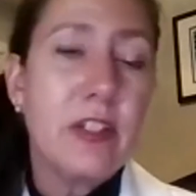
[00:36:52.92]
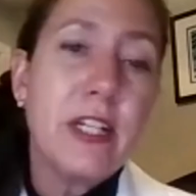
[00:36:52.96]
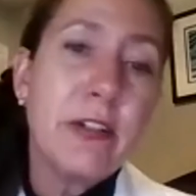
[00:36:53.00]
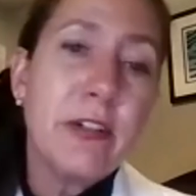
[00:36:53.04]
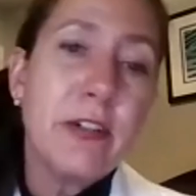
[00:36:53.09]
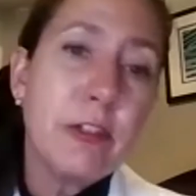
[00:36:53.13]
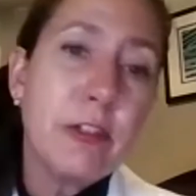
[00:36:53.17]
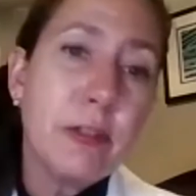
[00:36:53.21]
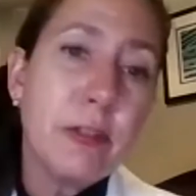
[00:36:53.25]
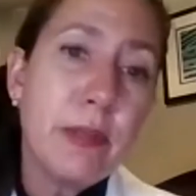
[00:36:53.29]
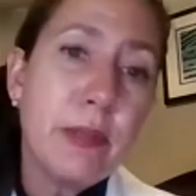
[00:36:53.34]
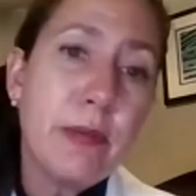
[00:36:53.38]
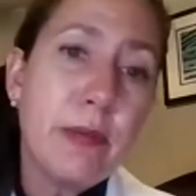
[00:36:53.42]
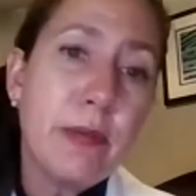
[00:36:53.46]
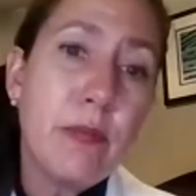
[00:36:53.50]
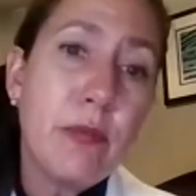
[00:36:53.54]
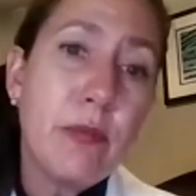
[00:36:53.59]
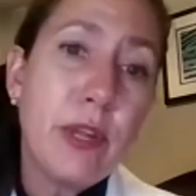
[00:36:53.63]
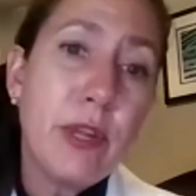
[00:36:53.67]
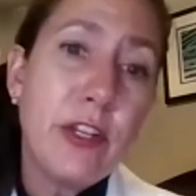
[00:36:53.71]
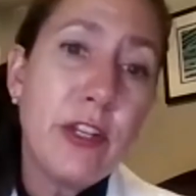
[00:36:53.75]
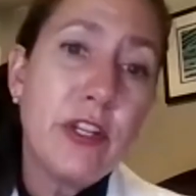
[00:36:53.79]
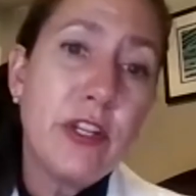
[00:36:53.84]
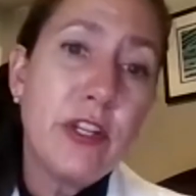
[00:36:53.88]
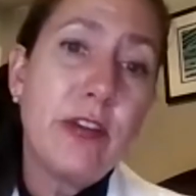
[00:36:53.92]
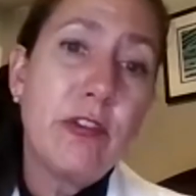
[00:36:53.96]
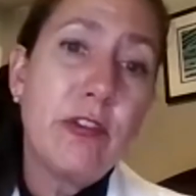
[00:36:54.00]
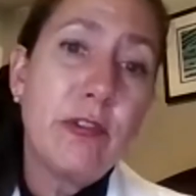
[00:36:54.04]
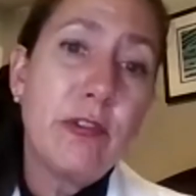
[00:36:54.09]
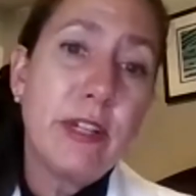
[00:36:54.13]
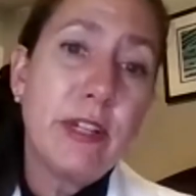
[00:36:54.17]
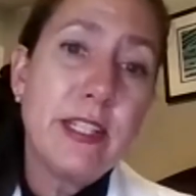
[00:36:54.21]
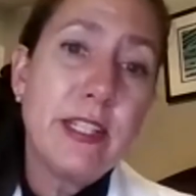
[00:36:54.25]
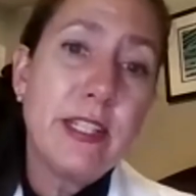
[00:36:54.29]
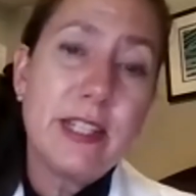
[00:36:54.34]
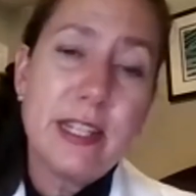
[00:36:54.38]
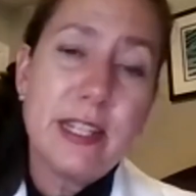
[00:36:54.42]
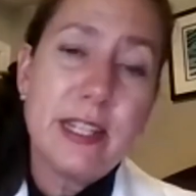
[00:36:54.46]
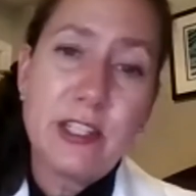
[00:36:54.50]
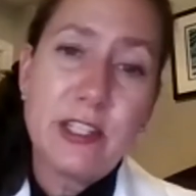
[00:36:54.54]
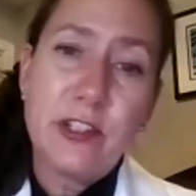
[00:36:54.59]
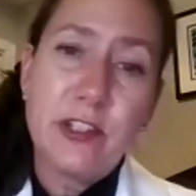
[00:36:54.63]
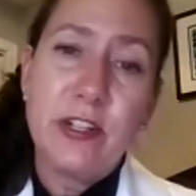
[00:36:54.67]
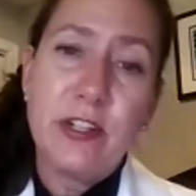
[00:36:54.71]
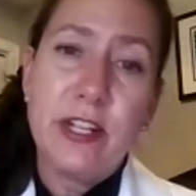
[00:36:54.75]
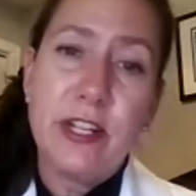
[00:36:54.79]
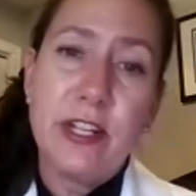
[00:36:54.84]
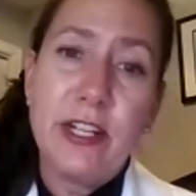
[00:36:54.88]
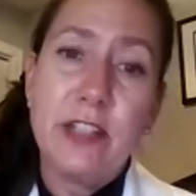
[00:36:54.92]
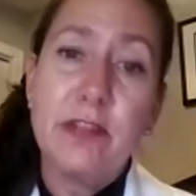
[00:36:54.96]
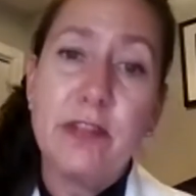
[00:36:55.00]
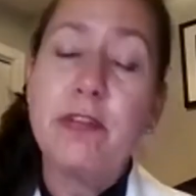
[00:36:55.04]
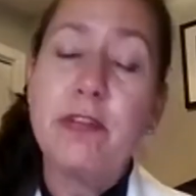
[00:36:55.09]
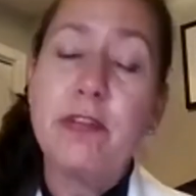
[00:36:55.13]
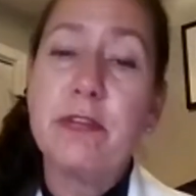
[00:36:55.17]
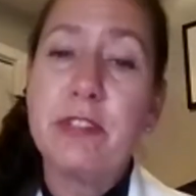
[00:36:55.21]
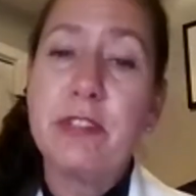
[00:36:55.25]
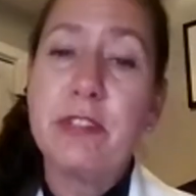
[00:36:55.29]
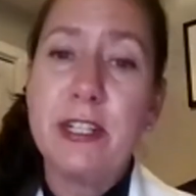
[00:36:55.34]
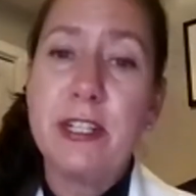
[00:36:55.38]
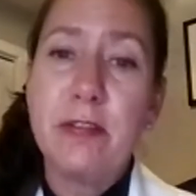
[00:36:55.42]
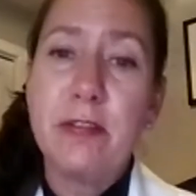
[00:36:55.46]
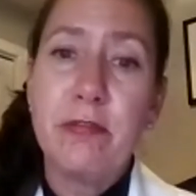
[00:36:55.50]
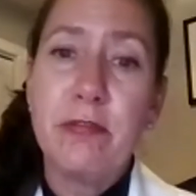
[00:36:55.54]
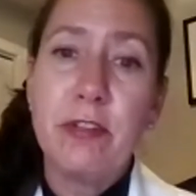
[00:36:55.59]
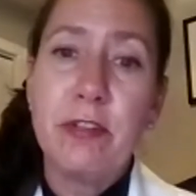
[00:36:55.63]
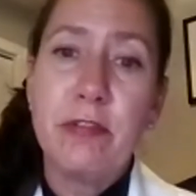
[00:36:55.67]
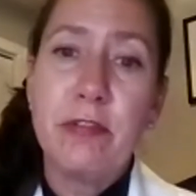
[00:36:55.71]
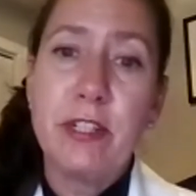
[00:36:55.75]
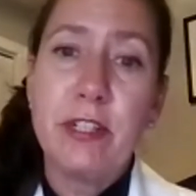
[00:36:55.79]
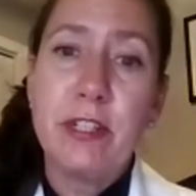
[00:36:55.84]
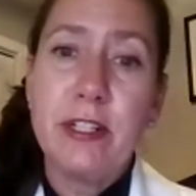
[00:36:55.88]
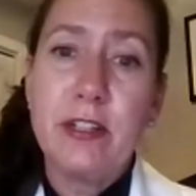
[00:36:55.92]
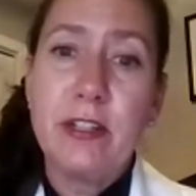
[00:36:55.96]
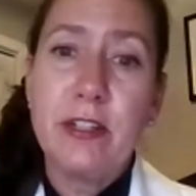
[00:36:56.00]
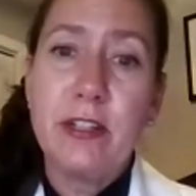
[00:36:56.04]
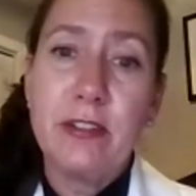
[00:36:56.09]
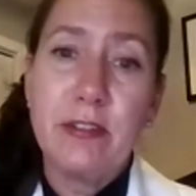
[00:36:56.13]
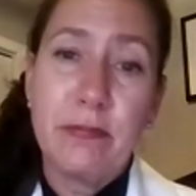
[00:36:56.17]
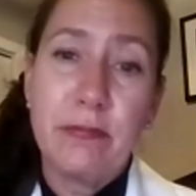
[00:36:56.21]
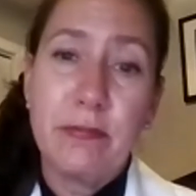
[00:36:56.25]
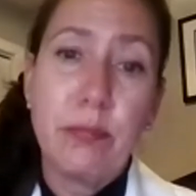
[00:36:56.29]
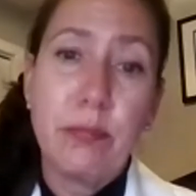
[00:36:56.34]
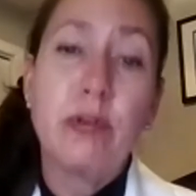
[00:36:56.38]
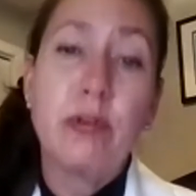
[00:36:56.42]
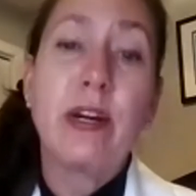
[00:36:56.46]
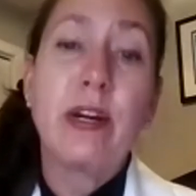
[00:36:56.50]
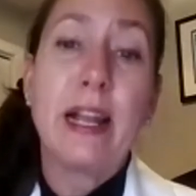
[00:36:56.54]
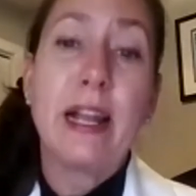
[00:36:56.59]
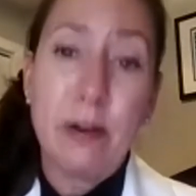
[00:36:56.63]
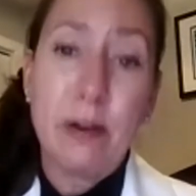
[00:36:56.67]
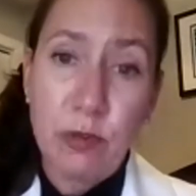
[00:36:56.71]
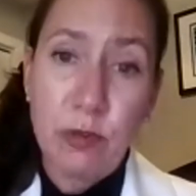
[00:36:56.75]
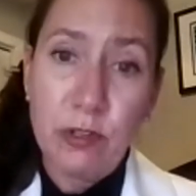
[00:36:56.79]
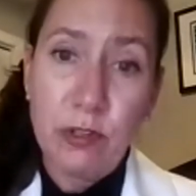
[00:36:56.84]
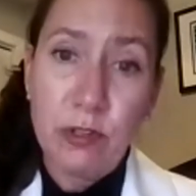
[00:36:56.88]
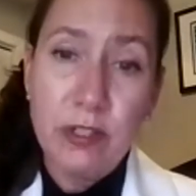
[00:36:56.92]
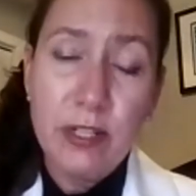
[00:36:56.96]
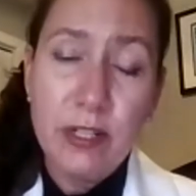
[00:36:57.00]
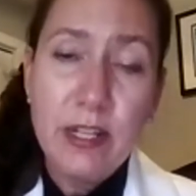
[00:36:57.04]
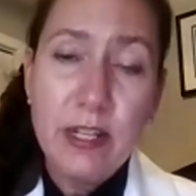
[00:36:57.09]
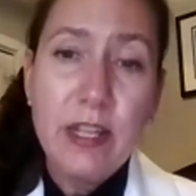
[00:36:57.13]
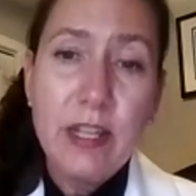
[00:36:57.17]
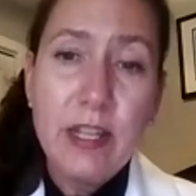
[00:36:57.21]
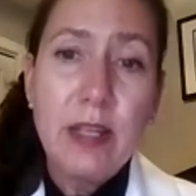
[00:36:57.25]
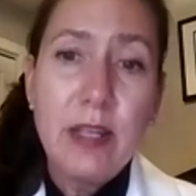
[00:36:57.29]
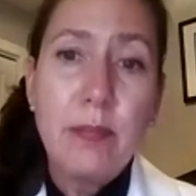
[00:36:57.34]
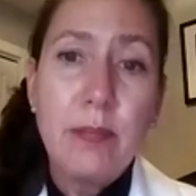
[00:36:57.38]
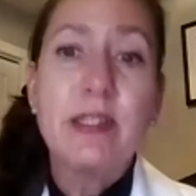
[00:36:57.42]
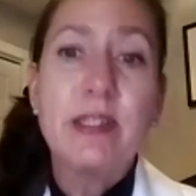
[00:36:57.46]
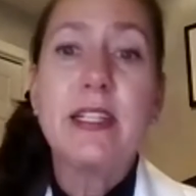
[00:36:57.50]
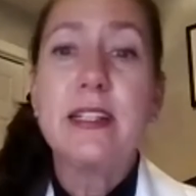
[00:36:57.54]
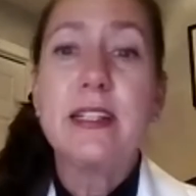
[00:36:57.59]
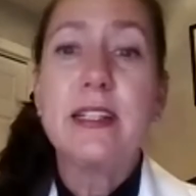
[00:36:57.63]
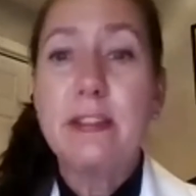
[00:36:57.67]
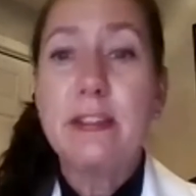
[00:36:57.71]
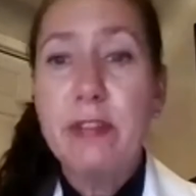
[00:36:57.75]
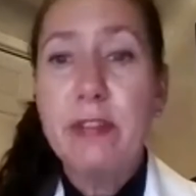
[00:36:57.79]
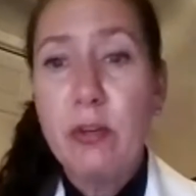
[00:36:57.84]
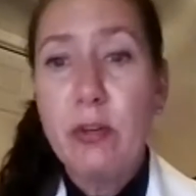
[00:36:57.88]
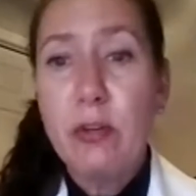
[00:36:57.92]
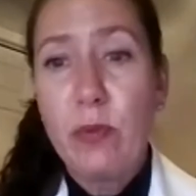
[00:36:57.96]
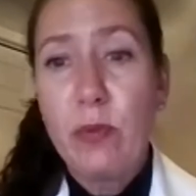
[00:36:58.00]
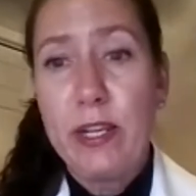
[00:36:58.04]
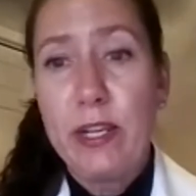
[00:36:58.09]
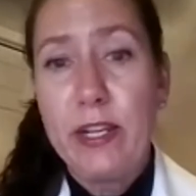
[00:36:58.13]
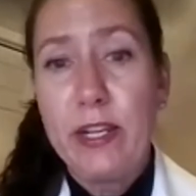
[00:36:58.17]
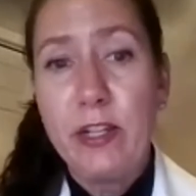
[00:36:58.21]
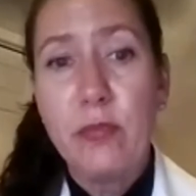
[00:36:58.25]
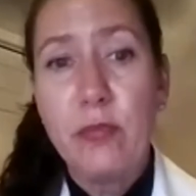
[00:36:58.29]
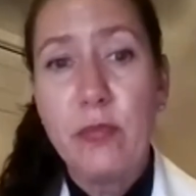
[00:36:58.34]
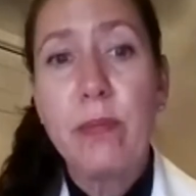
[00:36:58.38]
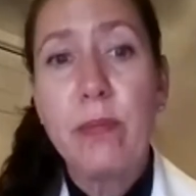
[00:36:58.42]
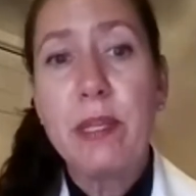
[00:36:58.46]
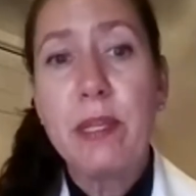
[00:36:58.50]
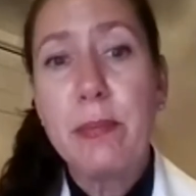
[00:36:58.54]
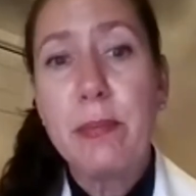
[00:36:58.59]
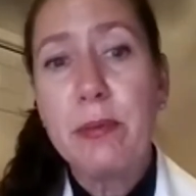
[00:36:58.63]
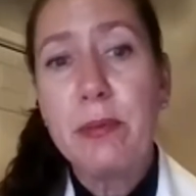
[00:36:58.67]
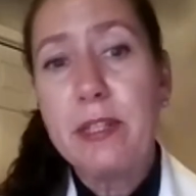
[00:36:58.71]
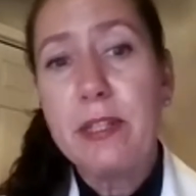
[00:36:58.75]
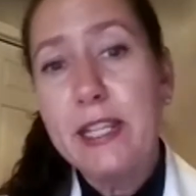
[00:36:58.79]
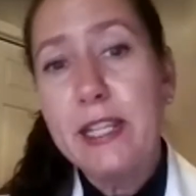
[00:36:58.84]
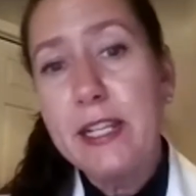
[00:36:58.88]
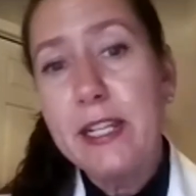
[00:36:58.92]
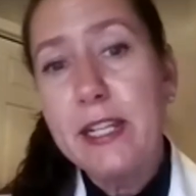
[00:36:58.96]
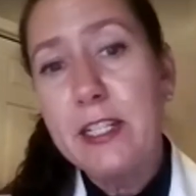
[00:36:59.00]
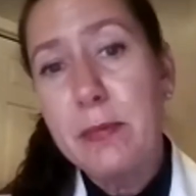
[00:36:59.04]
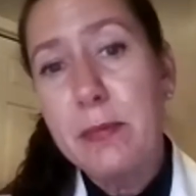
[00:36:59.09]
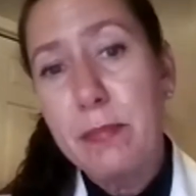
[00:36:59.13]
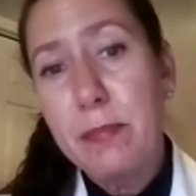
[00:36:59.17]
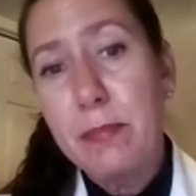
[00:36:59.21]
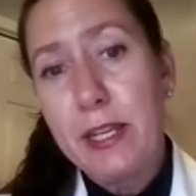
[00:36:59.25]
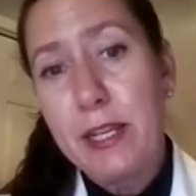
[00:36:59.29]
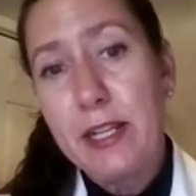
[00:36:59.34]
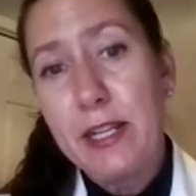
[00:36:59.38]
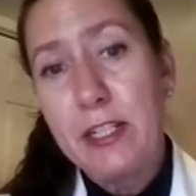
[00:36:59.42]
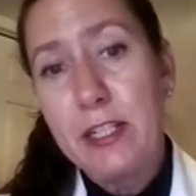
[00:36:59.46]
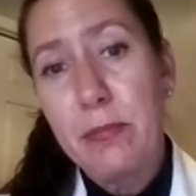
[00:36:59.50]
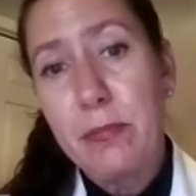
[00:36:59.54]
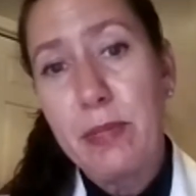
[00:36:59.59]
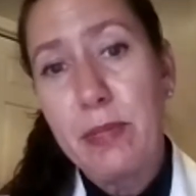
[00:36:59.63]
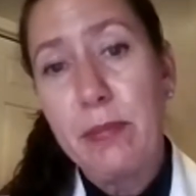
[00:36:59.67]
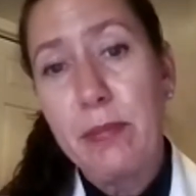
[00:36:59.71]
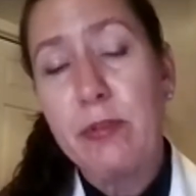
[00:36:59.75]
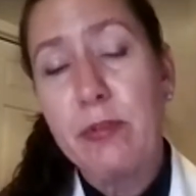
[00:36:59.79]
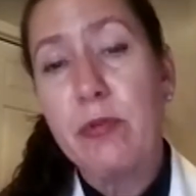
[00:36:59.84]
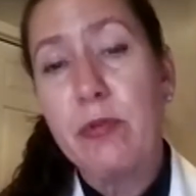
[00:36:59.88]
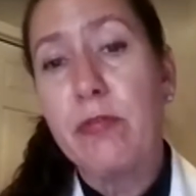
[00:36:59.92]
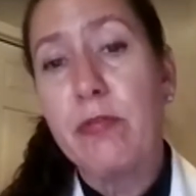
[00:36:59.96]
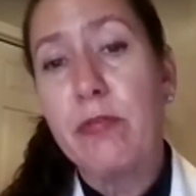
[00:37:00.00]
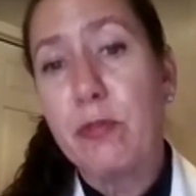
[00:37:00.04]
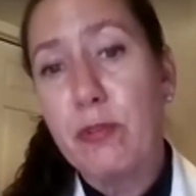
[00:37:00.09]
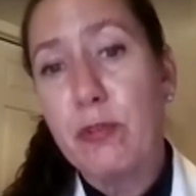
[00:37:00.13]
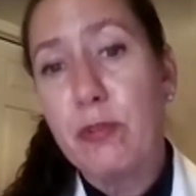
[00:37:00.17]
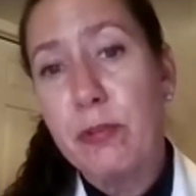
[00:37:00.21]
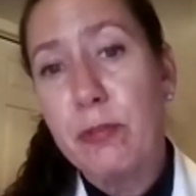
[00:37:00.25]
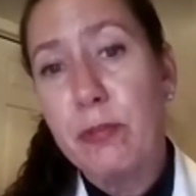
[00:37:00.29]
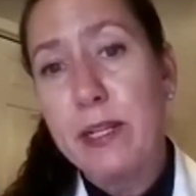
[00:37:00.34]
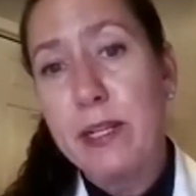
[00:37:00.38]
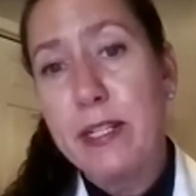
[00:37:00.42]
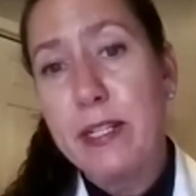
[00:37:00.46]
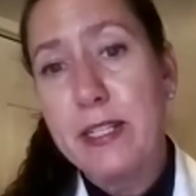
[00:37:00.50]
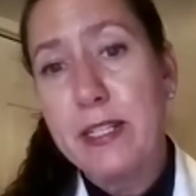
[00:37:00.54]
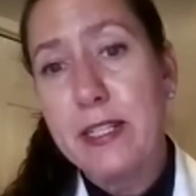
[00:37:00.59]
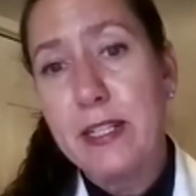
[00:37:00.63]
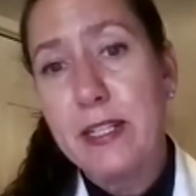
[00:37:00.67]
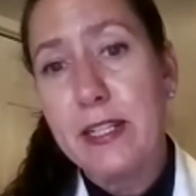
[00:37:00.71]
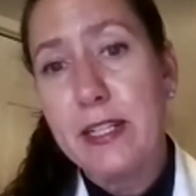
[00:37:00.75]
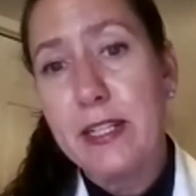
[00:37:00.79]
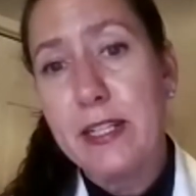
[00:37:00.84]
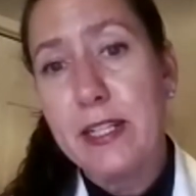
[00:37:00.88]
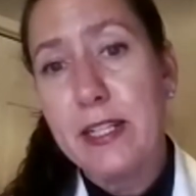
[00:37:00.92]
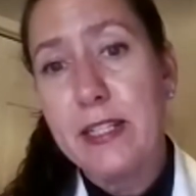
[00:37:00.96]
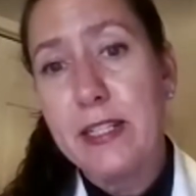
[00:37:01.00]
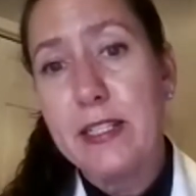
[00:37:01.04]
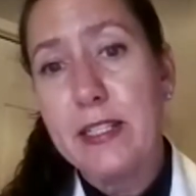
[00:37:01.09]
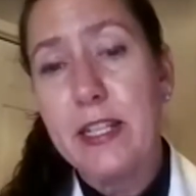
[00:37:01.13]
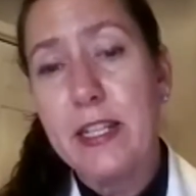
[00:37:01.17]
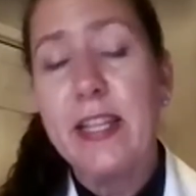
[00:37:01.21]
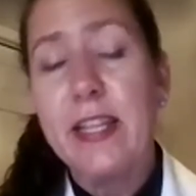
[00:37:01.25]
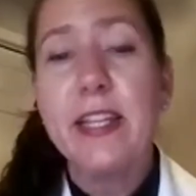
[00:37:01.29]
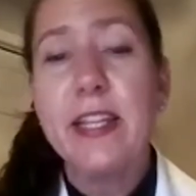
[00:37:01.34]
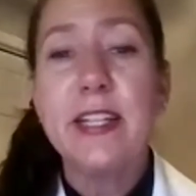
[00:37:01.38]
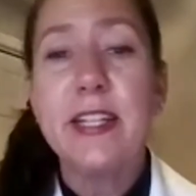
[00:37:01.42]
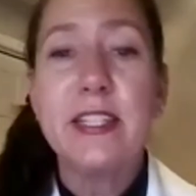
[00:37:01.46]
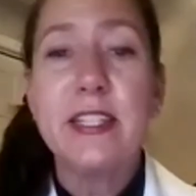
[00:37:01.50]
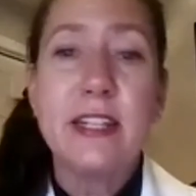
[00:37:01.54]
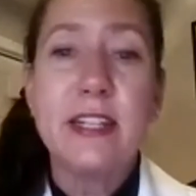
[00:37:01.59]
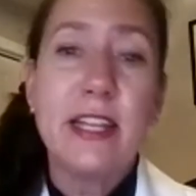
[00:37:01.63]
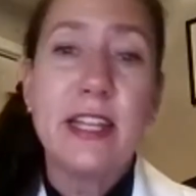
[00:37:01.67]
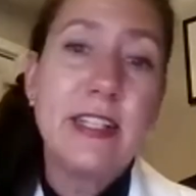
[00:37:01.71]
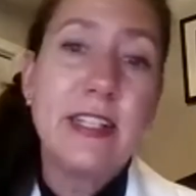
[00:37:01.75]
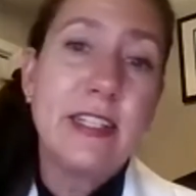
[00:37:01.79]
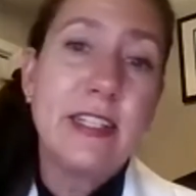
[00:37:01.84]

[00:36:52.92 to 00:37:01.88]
Ontario's minimum wage increased yesterday to $15.50 per hour, but the living wage, what people need to make to be able to afford basic needs, is